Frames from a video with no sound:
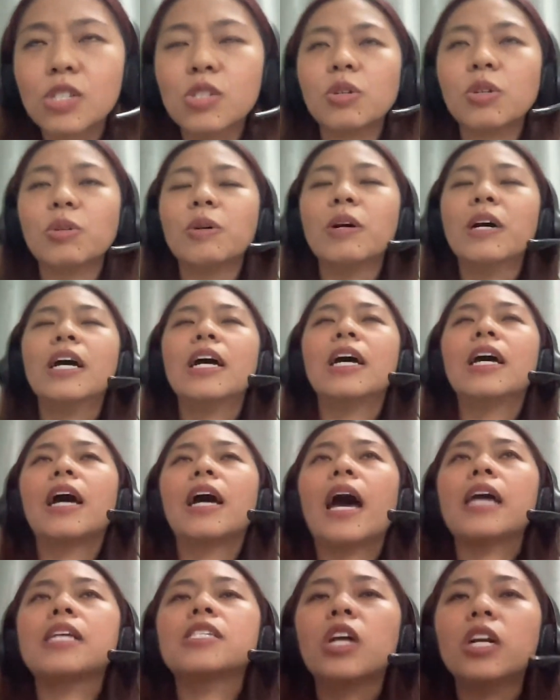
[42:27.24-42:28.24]
So
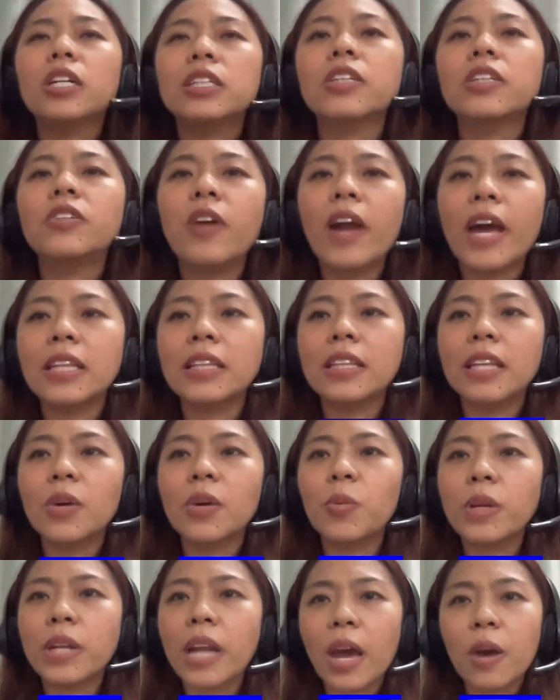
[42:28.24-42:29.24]
I started writing
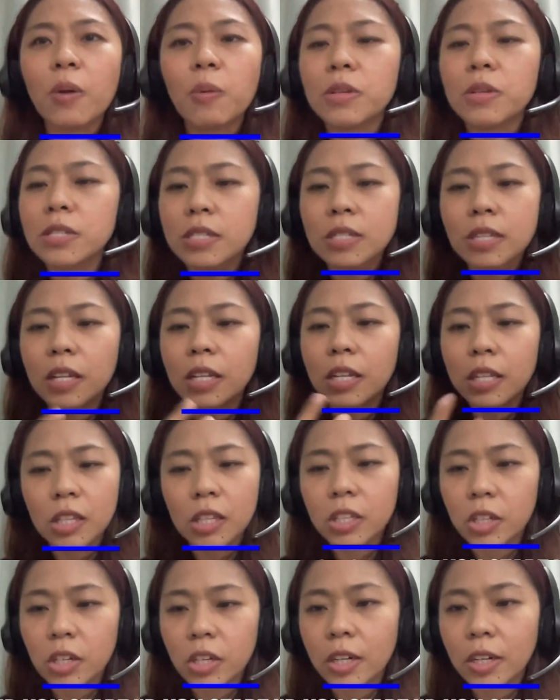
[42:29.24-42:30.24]
when I was a
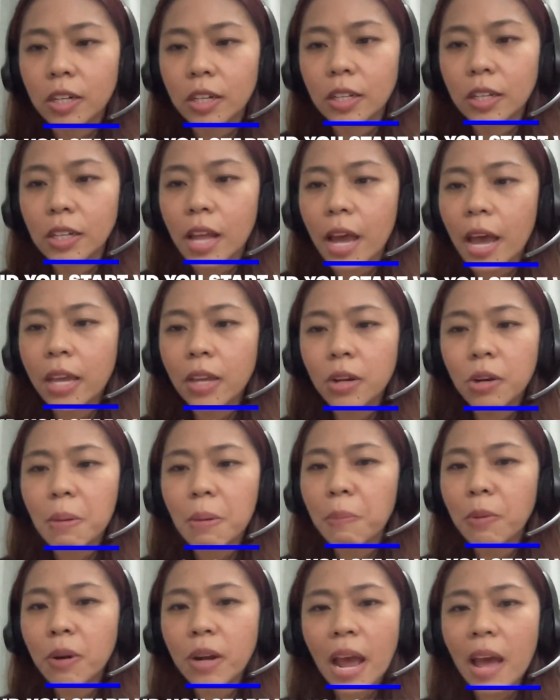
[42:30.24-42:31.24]
little girl. I
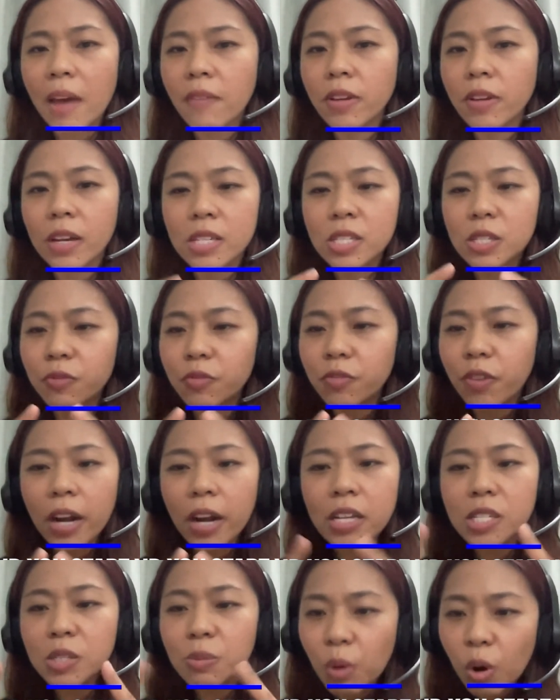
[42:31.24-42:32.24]
remember having a
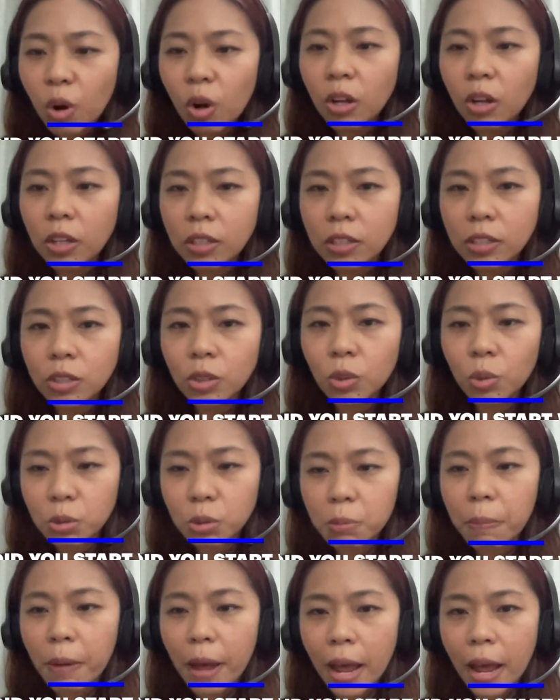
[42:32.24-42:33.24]
very small
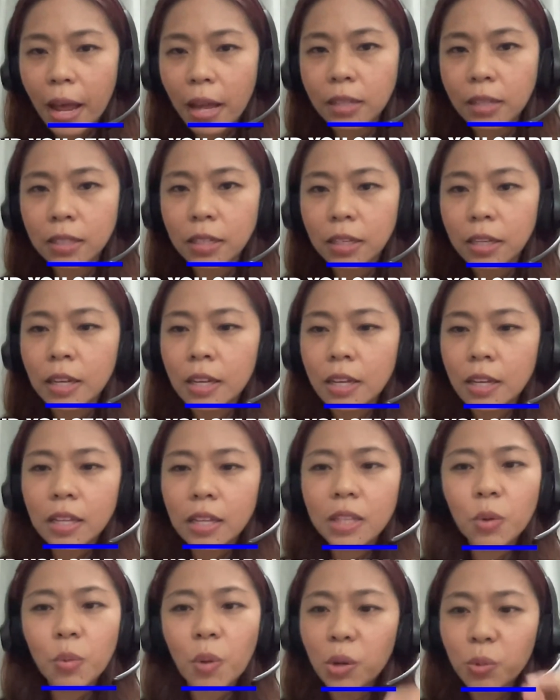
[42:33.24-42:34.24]
notepad,
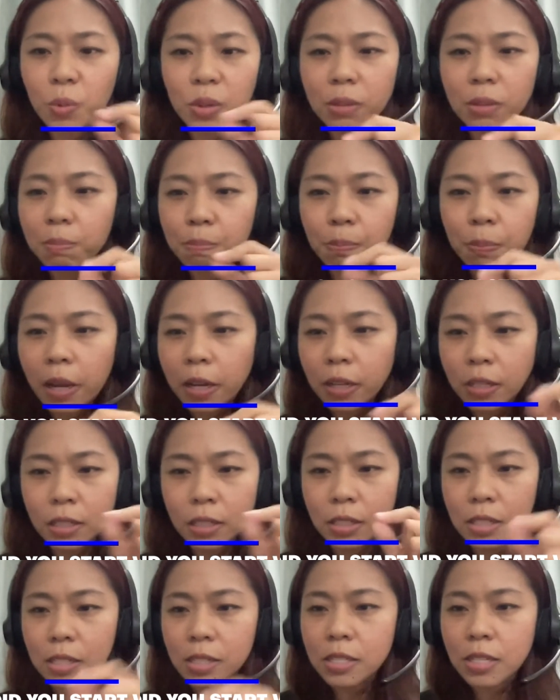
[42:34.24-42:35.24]
the one with
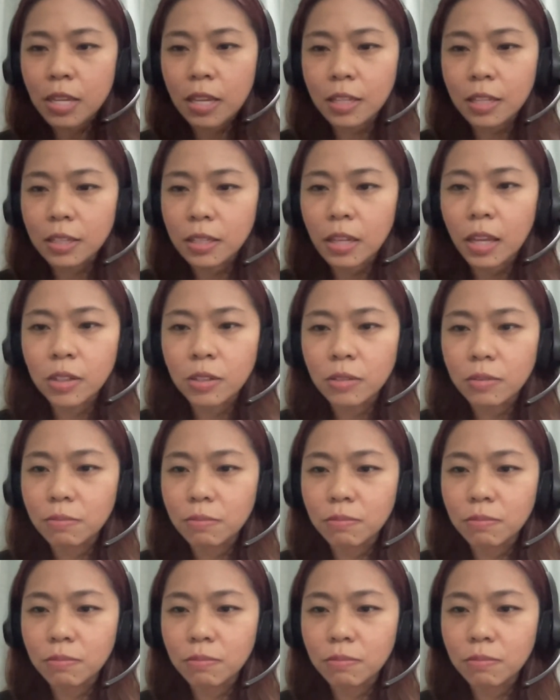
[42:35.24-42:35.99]
bunnies and